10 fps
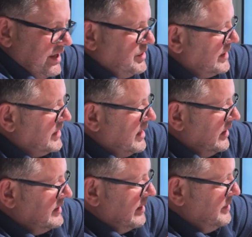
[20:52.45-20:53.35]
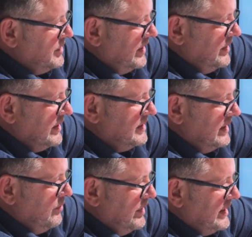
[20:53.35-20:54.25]
You can change the color temperature, and you can
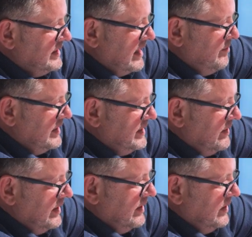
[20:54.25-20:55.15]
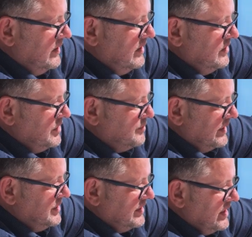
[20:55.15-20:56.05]
see with the same material, just
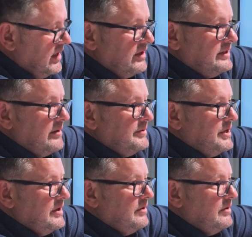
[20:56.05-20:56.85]
by changing color temperature,